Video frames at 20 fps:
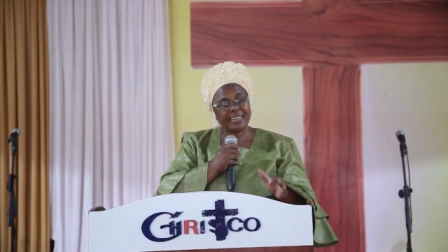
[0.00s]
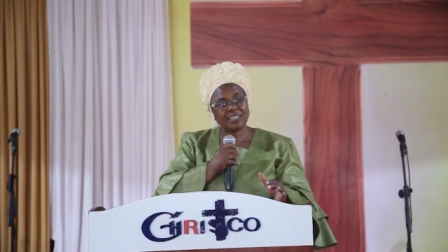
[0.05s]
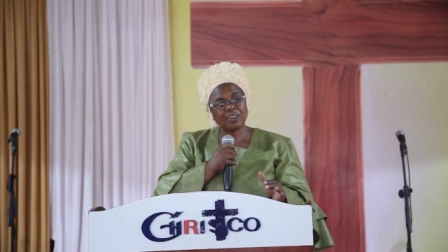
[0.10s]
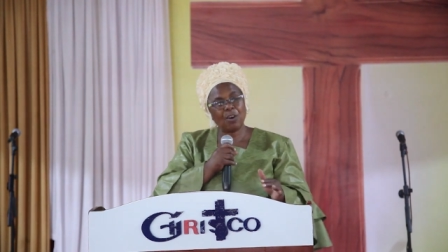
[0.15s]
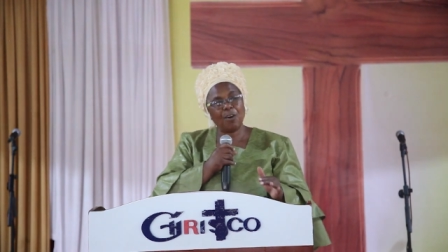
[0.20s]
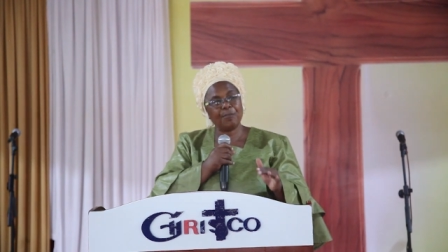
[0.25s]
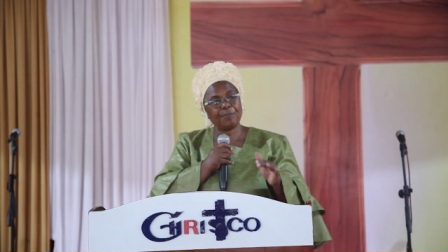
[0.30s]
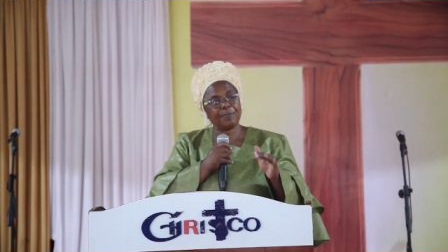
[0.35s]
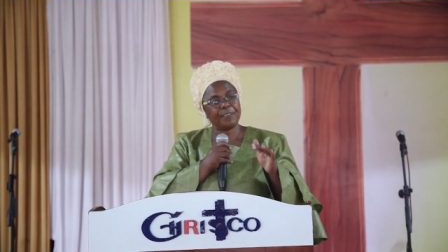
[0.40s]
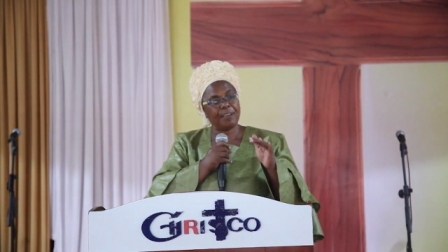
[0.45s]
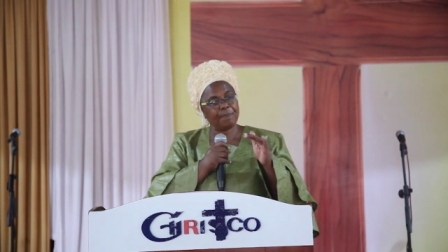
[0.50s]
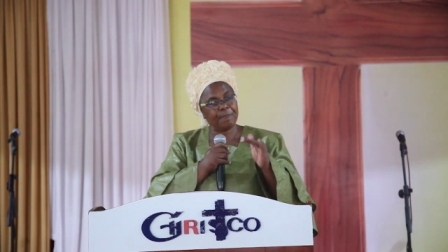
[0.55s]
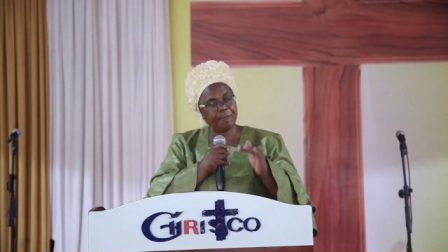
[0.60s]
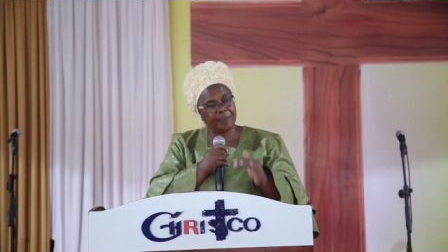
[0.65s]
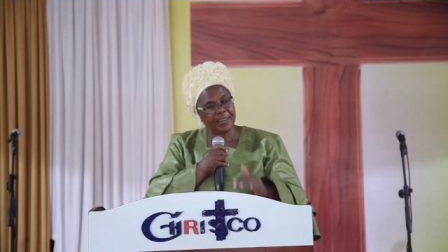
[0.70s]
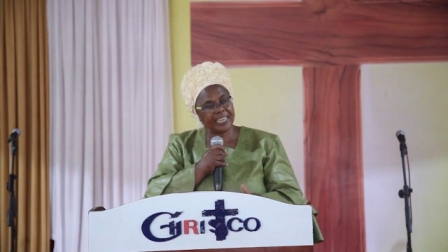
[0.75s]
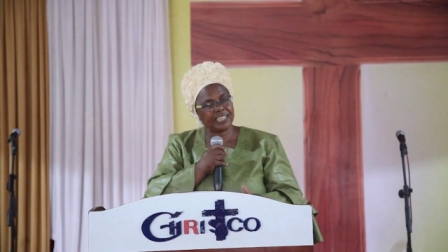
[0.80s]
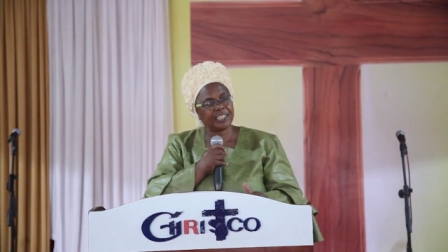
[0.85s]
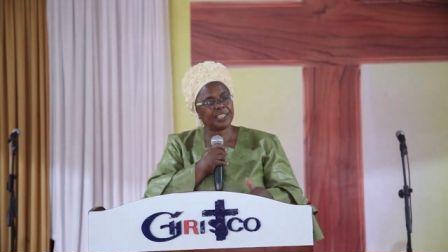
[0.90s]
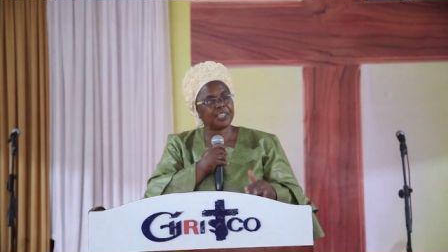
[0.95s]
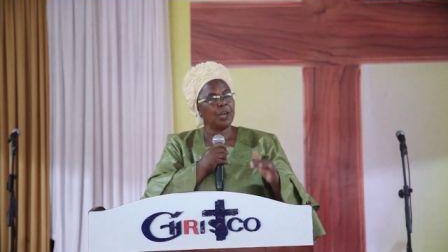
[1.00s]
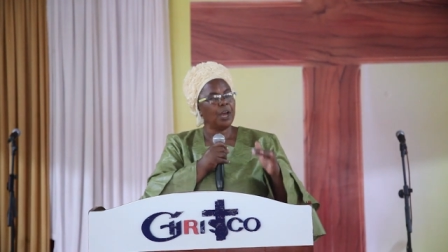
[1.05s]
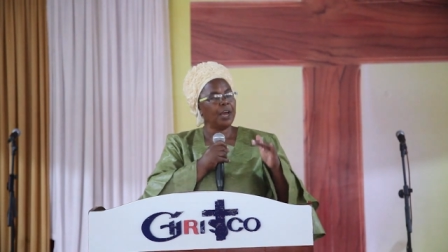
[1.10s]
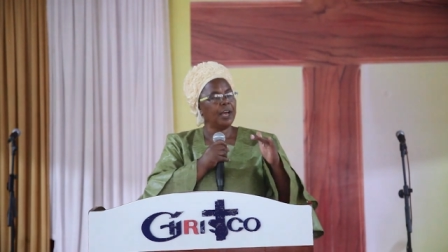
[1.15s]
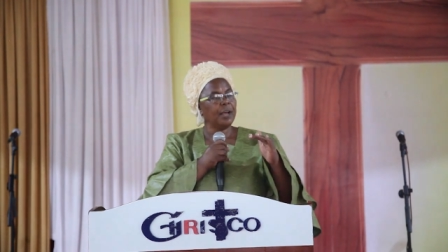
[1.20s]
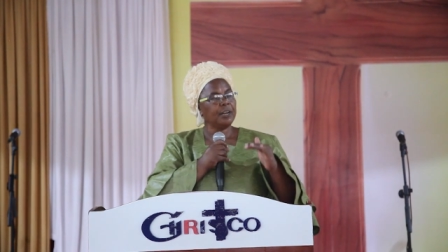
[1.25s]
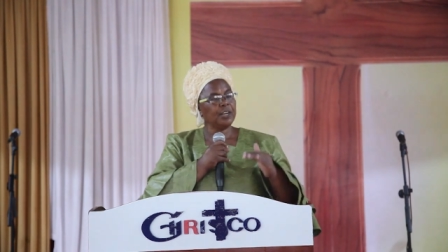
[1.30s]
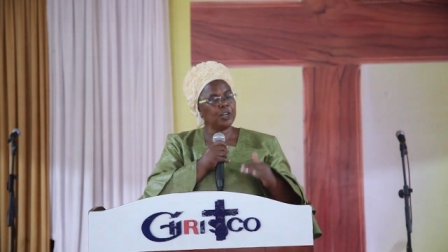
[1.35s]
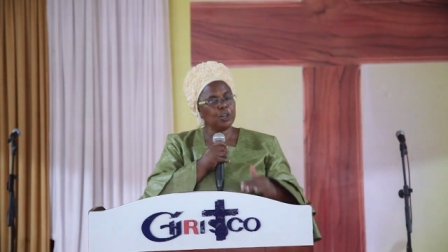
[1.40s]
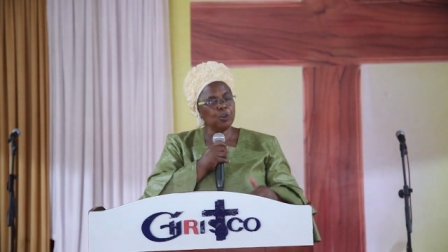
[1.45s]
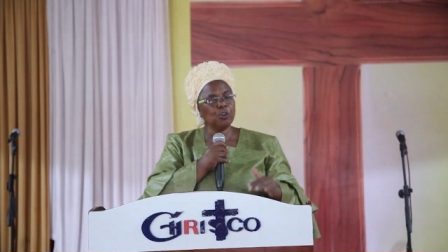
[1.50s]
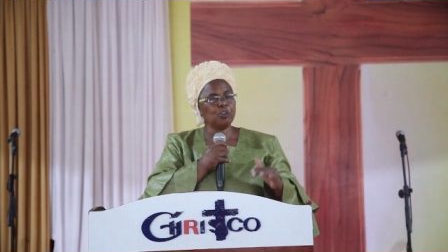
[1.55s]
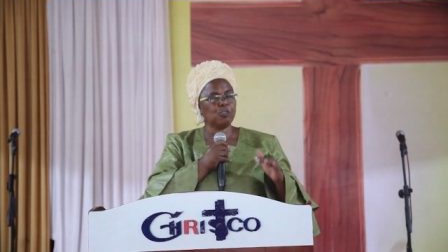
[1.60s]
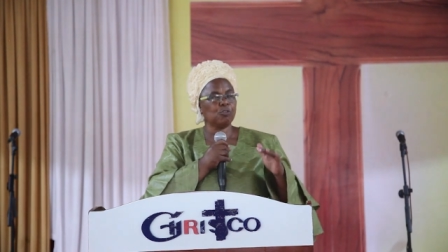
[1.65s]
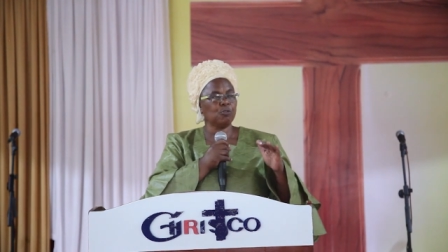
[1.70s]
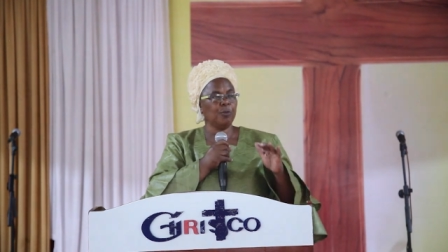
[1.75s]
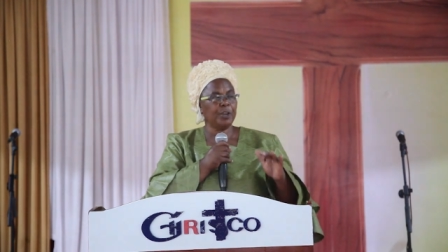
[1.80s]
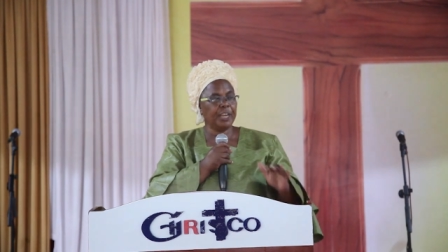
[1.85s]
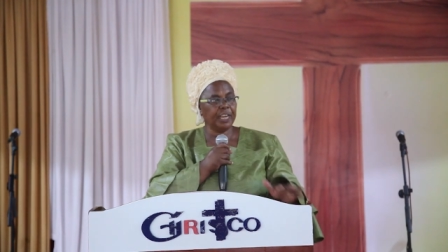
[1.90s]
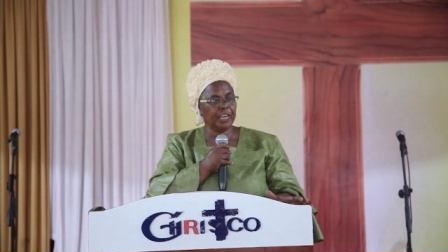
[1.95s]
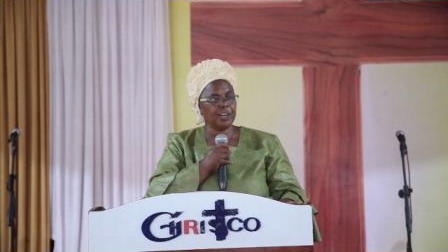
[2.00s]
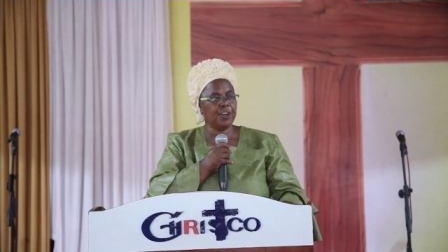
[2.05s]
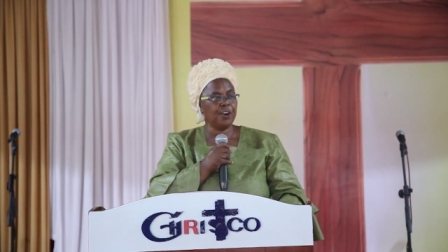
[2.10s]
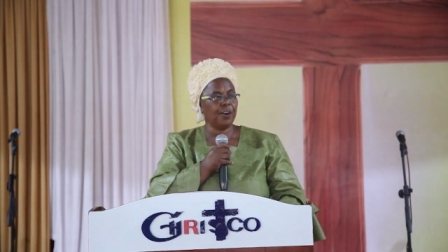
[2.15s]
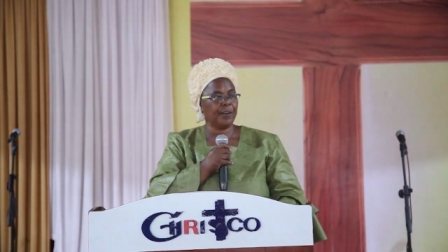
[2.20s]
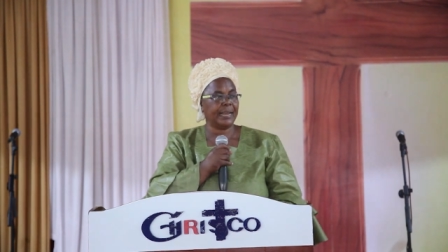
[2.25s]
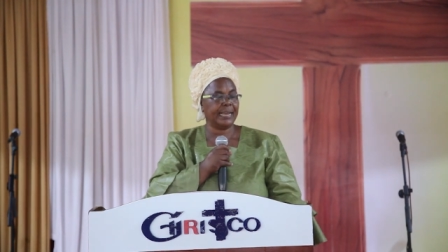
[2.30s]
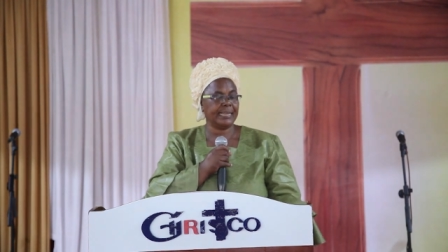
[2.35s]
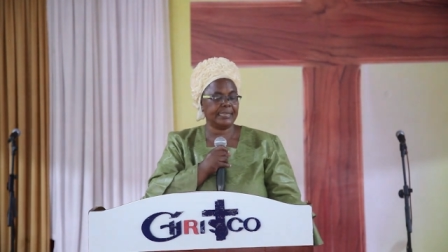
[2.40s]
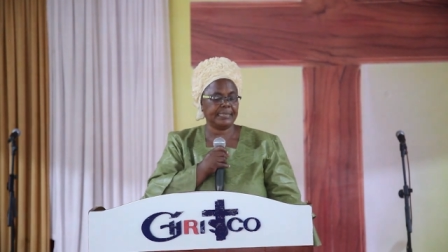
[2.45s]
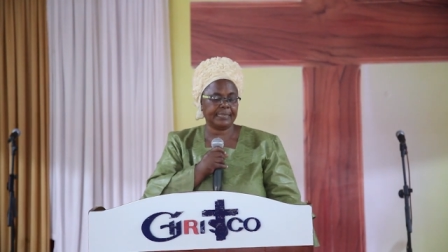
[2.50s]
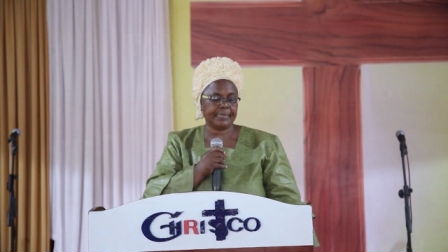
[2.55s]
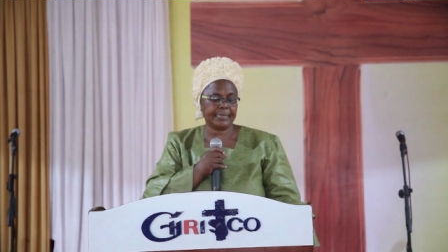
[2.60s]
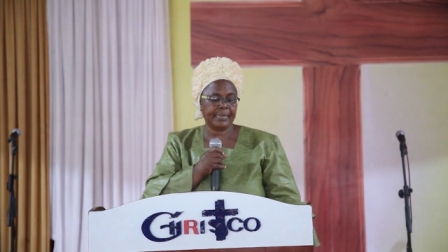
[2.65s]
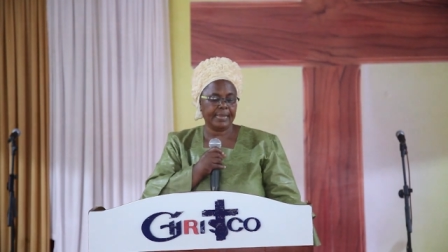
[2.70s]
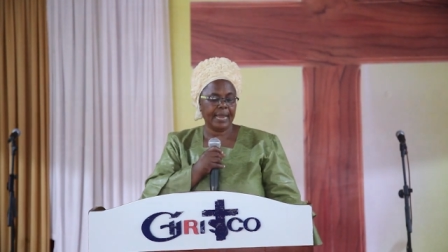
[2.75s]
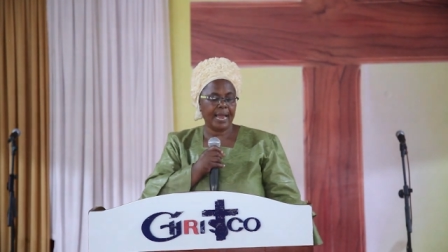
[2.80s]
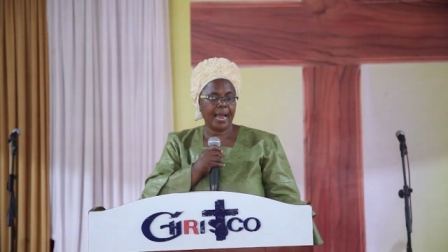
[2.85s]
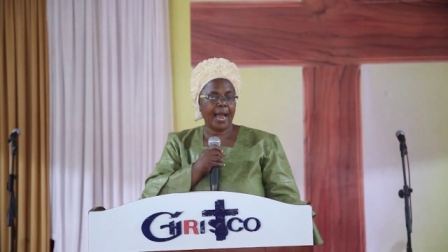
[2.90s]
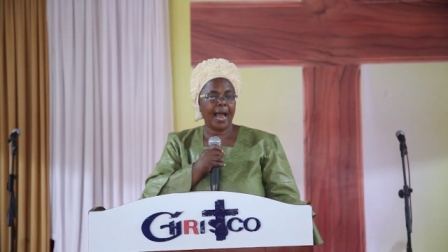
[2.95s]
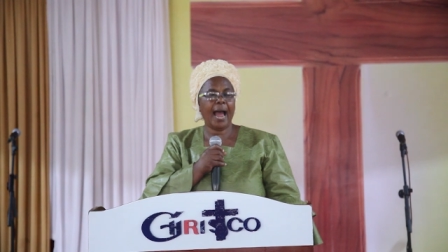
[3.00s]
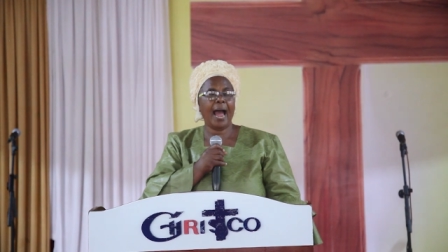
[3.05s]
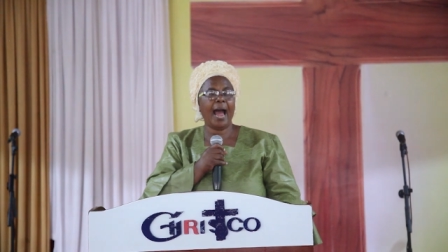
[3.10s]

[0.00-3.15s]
part of the flesh due to ignorance,